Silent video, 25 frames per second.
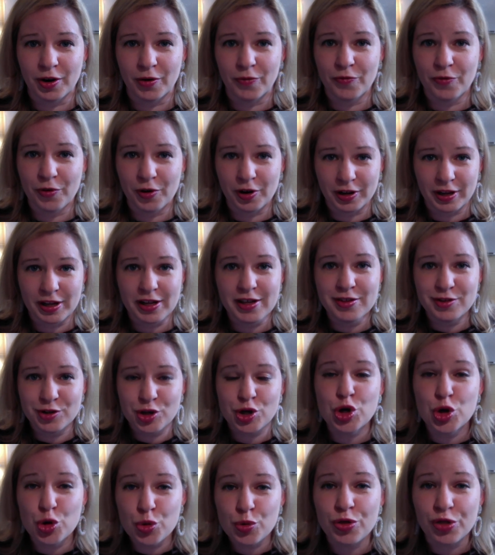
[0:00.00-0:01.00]
for at least
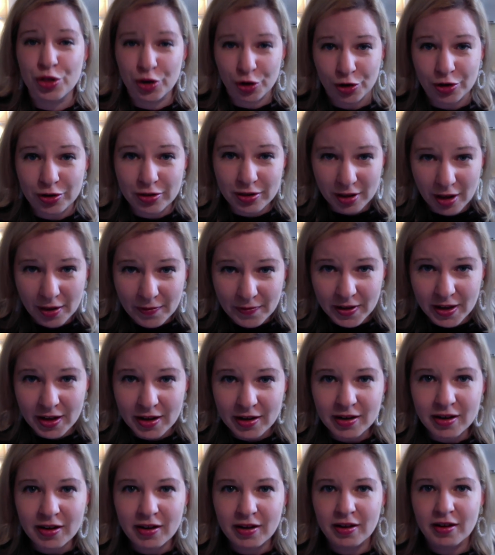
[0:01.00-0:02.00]
2/3 of it,
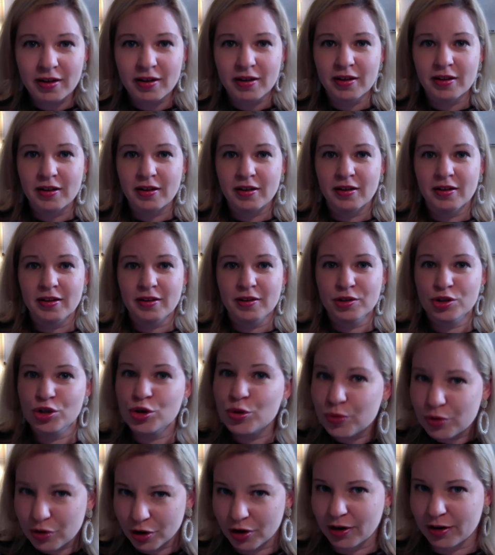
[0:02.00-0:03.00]

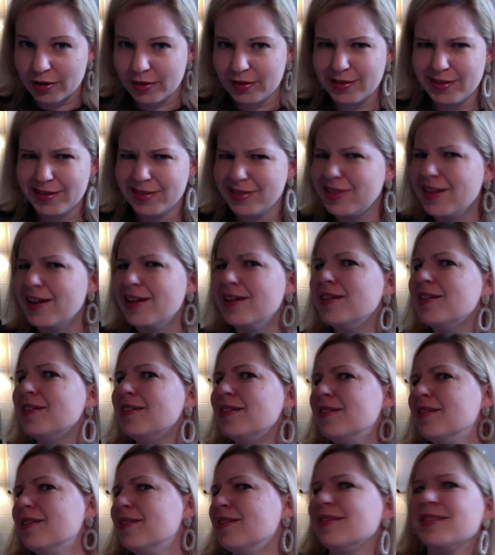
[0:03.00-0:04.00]
2/3,
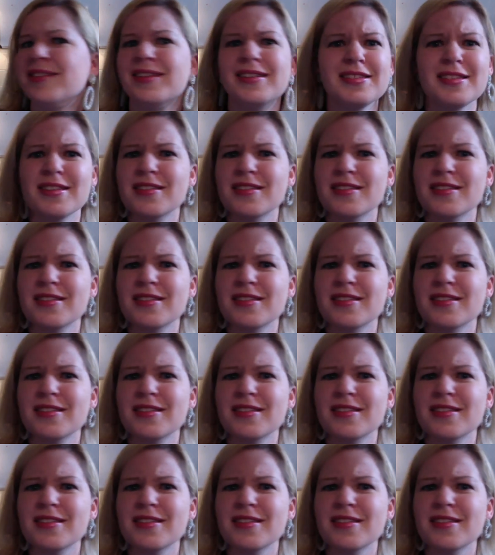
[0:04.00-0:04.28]
then this